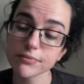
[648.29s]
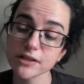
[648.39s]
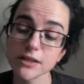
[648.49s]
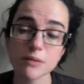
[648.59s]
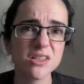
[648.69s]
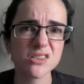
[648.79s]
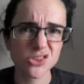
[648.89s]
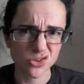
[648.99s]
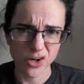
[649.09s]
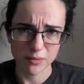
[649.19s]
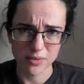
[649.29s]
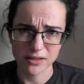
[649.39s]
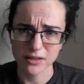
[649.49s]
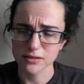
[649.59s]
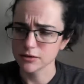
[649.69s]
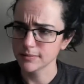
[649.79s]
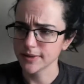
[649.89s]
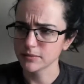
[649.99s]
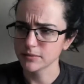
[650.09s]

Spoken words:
Let me describe it a little bit.